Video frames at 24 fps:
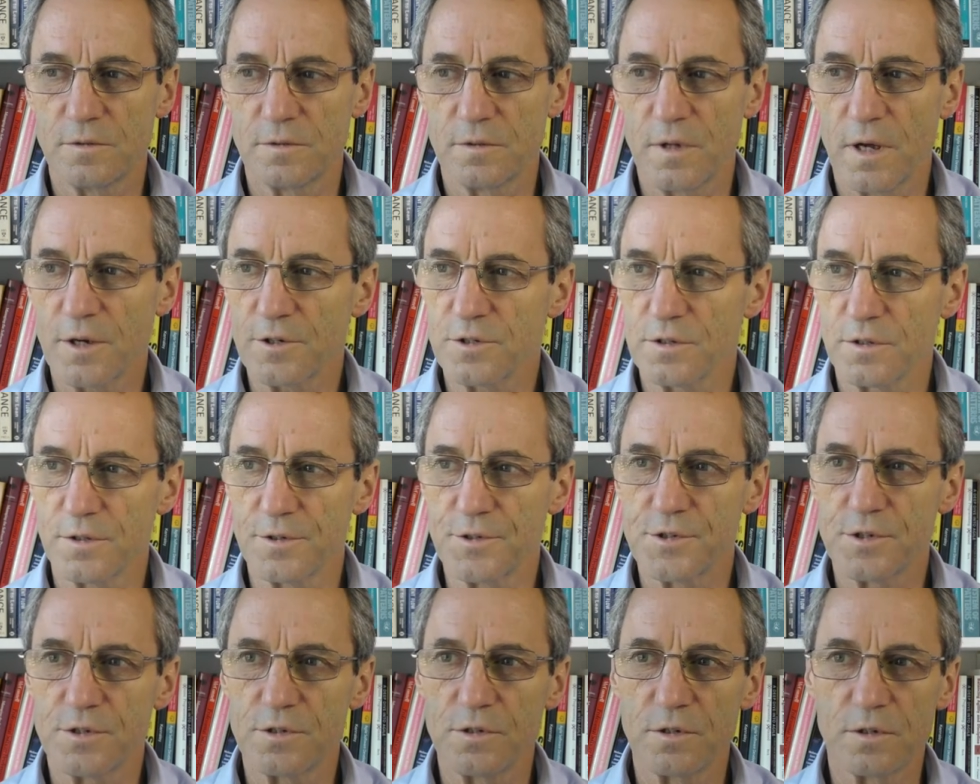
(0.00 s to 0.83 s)
National
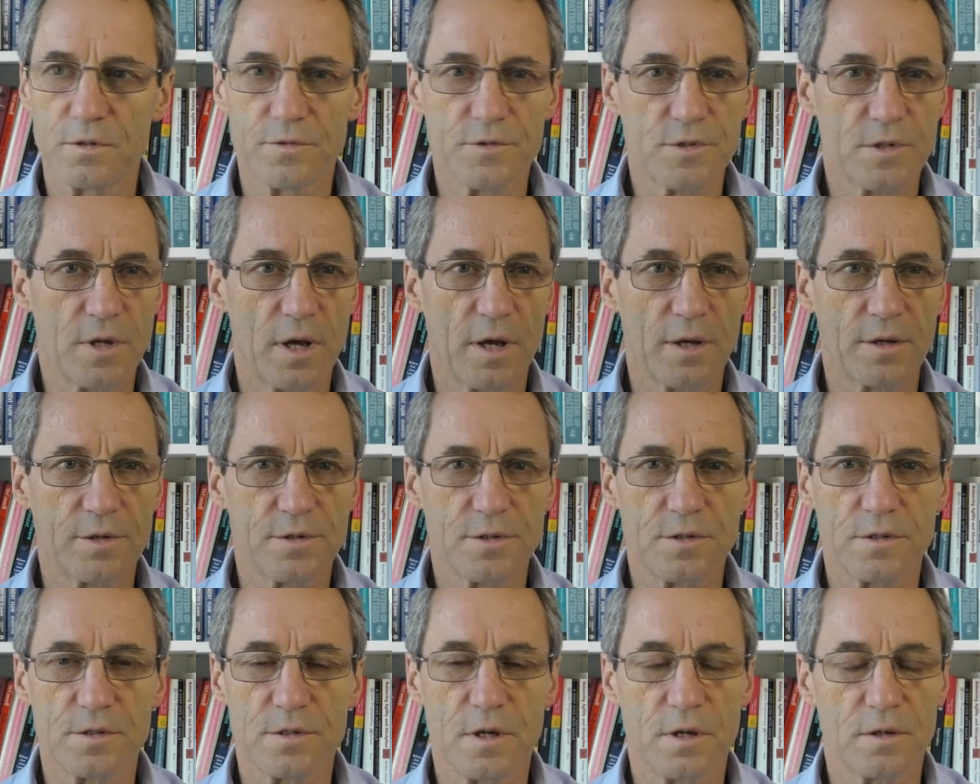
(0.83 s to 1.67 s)
Institute of
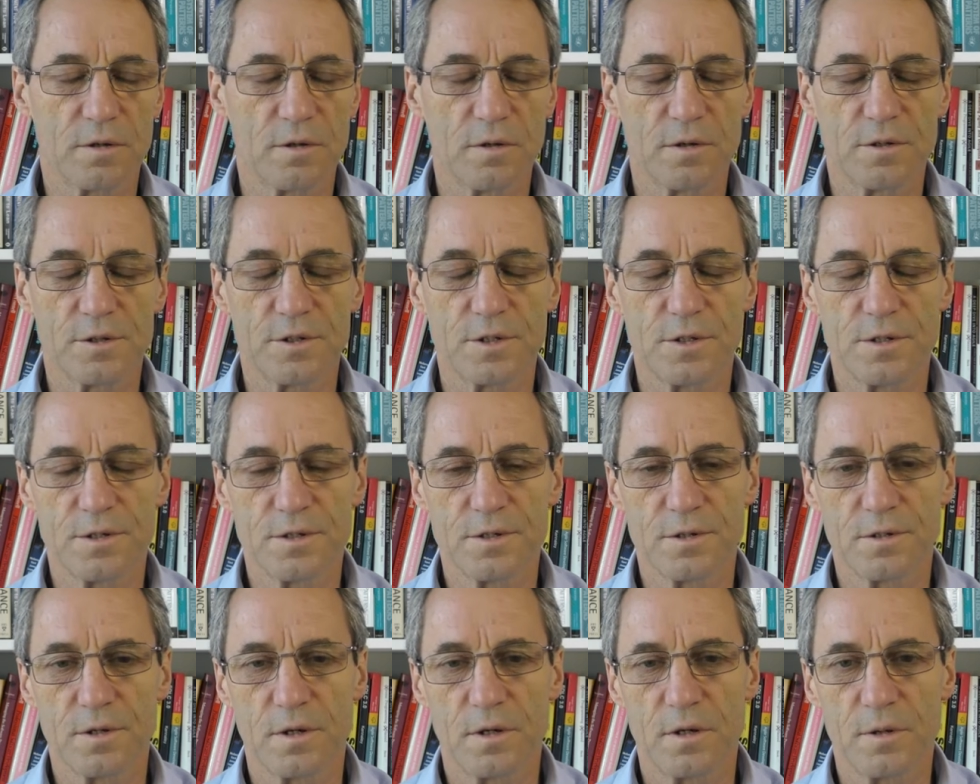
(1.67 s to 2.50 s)
Standards and
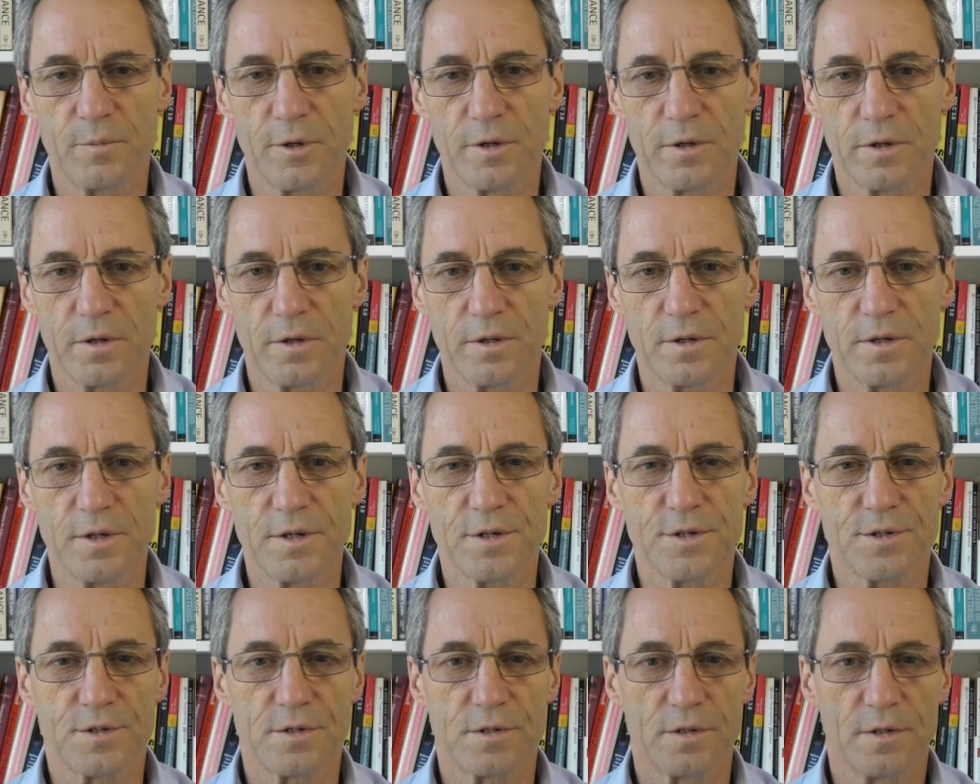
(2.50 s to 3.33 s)
Technologies in America,
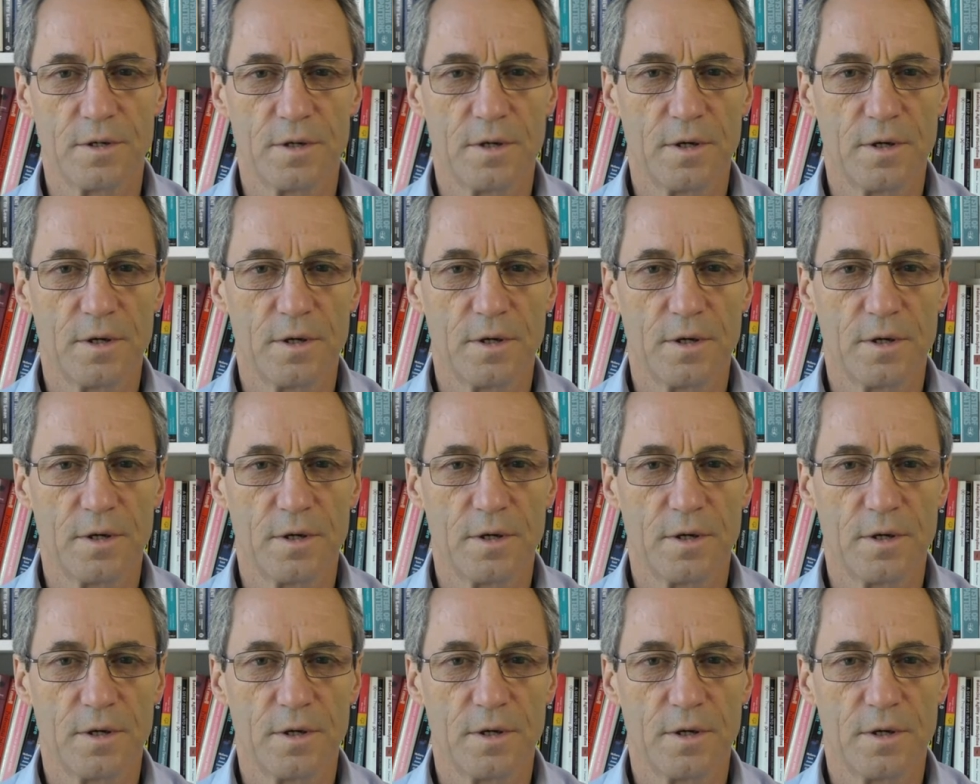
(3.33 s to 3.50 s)
NIST.